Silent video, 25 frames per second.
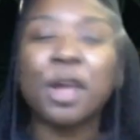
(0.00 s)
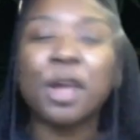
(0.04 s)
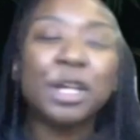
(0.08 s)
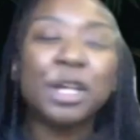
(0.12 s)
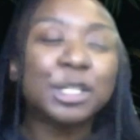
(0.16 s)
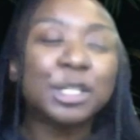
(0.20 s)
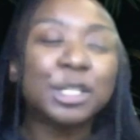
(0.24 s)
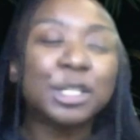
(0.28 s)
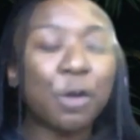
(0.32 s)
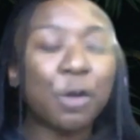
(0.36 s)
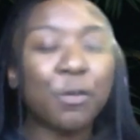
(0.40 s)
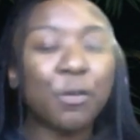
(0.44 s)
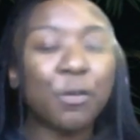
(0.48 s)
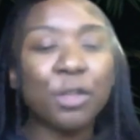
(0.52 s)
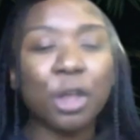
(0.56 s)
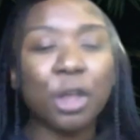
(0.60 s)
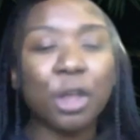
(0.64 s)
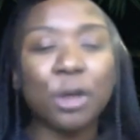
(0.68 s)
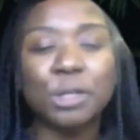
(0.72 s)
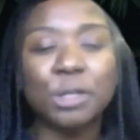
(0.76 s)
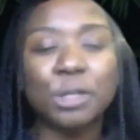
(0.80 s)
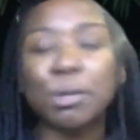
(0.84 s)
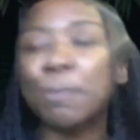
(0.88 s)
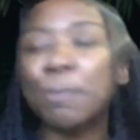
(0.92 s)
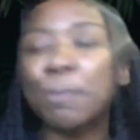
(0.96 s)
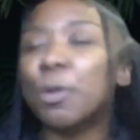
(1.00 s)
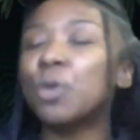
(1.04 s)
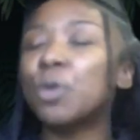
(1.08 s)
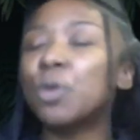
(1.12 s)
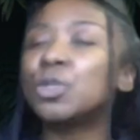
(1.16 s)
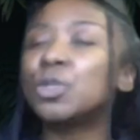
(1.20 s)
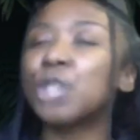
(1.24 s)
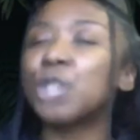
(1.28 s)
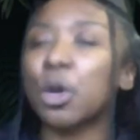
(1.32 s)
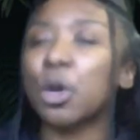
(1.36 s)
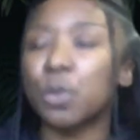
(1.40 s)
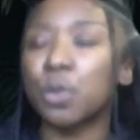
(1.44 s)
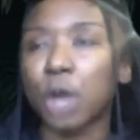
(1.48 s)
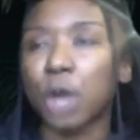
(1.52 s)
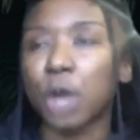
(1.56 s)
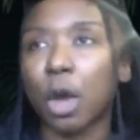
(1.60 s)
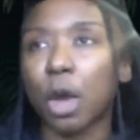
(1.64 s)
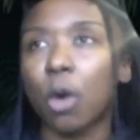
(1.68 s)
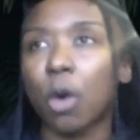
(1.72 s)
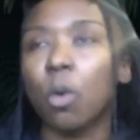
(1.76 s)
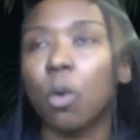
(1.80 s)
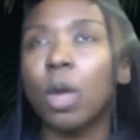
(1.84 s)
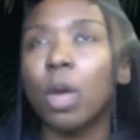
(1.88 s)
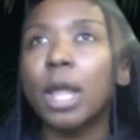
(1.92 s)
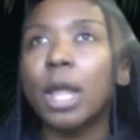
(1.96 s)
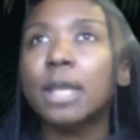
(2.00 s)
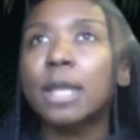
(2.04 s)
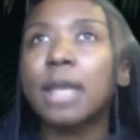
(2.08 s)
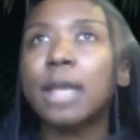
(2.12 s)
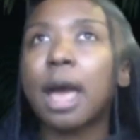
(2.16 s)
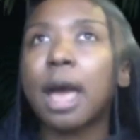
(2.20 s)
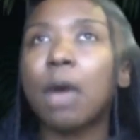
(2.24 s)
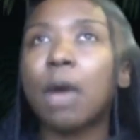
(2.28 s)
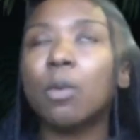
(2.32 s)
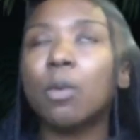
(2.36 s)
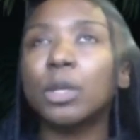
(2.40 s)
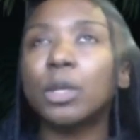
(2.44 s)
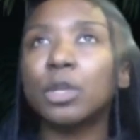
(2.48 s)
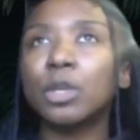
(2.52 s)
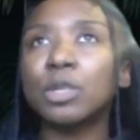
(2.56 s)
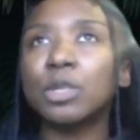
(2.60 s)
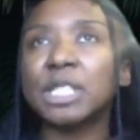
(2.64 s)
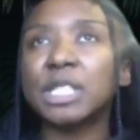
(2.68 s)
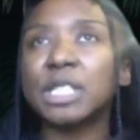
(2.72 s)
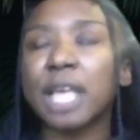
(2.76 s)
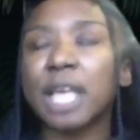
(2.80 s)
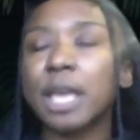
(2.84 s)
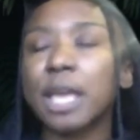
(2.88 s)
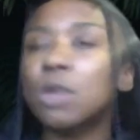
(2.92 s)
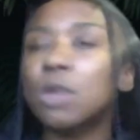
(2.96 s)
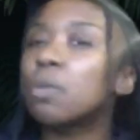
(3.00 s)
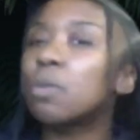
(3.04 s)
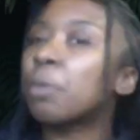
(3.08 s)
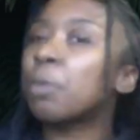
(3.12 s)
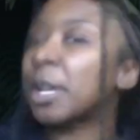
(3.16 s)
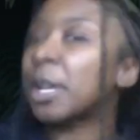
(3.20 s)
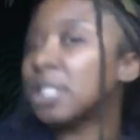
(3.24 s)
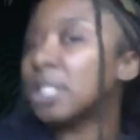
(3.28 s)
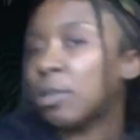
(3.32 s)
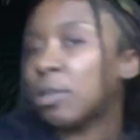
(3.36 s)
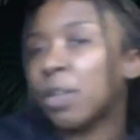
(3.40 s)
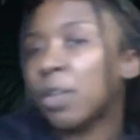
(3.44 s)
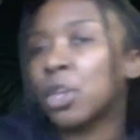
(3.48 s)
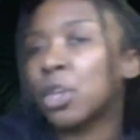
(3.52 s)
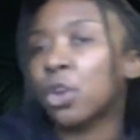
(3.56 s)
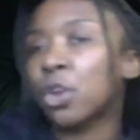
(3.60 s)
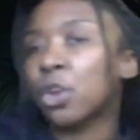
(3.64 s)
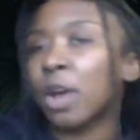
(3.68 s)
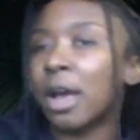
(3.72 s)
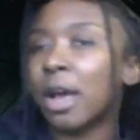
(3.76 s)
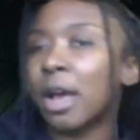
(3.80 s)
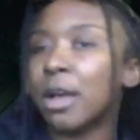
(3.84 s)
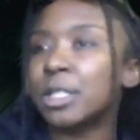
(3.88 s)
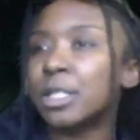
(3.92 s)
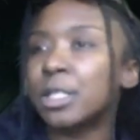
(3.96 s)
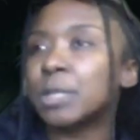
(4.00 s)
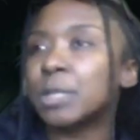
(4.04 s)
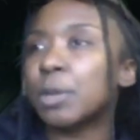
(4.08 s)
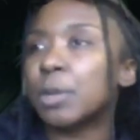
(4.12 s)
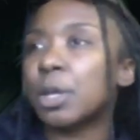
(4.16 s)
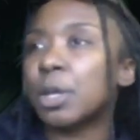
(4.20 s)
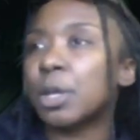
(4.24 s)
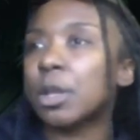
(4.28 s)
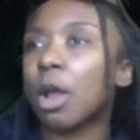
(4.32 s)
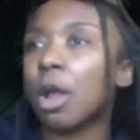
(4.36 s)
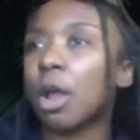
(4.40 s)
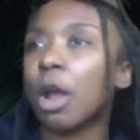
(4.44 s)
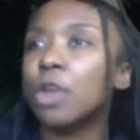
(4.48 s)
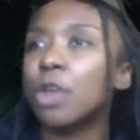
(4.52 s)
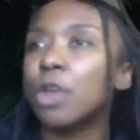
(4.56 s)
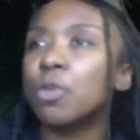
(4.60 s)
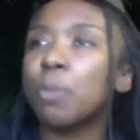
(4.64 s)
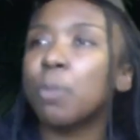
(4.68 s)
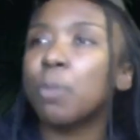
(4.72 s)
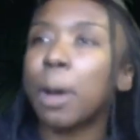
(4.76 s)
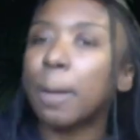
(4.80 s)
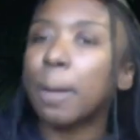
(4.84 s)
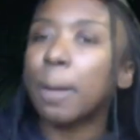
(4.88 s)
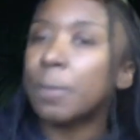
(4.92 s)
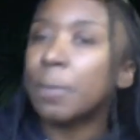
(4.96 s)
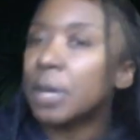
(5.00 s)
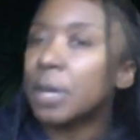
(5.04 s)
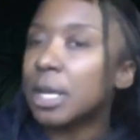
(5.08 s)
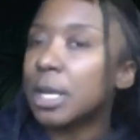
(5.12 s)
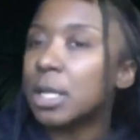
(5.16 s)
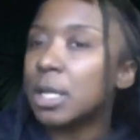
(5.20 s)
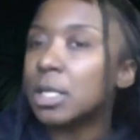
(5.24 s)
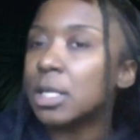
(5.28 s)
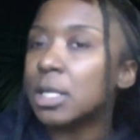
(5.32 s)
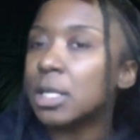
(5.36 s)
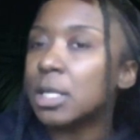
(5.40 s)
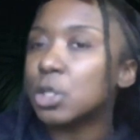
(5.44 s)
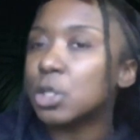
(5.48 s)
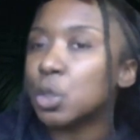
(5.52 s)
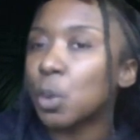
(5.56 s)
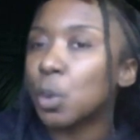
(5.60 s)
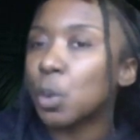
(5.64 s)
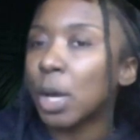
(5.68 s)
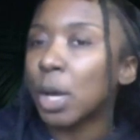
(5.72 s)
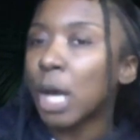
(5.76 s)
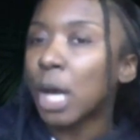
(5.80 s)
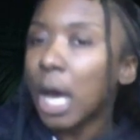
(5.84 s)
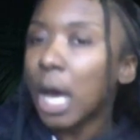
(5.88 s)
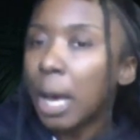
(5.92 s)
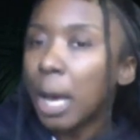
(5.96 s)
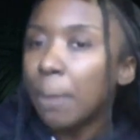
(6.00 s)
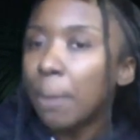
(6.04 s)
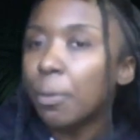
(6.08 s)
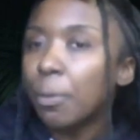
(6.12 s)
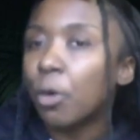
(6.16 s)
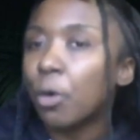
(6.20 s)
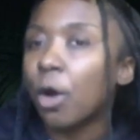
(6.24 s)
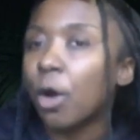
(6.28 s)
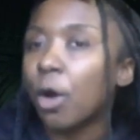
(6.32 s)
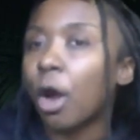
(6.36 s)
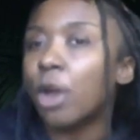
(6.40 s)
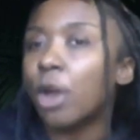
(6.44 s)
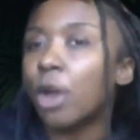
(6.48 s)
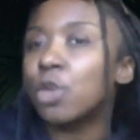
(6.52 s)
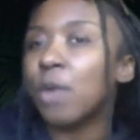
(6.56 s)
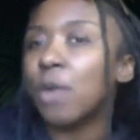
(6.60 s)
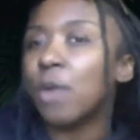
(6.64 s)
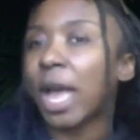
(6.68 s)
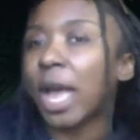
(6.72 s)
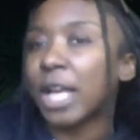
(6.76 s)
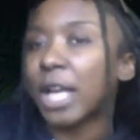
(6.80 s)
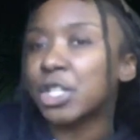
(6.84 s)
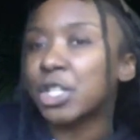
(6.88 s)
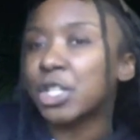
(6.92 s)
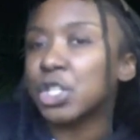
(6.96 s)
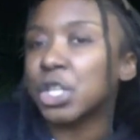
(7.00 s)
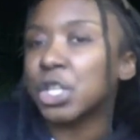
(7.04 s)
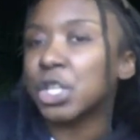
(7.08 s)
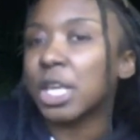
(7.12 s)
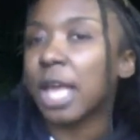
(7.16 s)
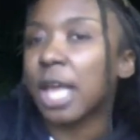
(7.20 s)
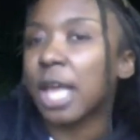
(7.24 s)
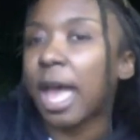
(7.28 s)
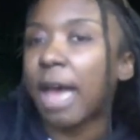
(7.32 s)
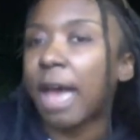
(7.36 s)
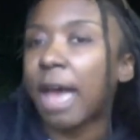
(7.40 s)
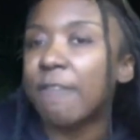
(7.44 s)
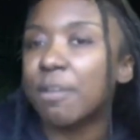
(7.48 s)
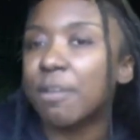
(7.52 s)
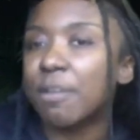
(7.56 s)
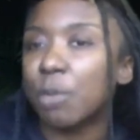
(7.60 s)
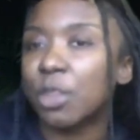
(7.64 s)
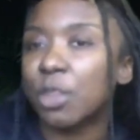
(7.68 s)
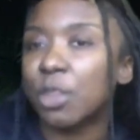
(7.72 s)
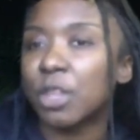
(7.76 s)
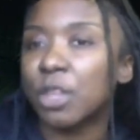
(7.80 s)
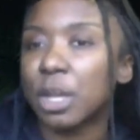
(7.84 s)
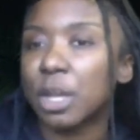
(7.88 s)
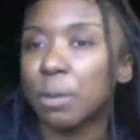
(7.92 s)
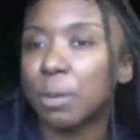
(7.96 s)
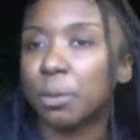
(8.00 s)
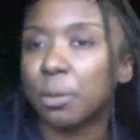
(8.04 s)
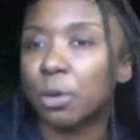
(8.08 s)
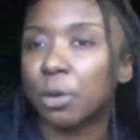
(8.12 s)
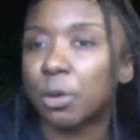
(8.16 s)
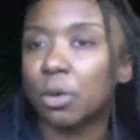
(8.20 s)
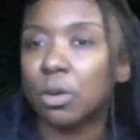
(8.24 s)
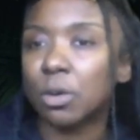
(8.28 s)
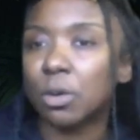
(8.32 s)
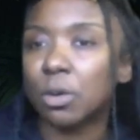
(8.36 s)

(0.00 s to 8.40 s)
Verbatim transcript: So for those people who don't know, now when you say you breastfeed your husband, are you pumping it into a cup or are you actually have him on the nipple?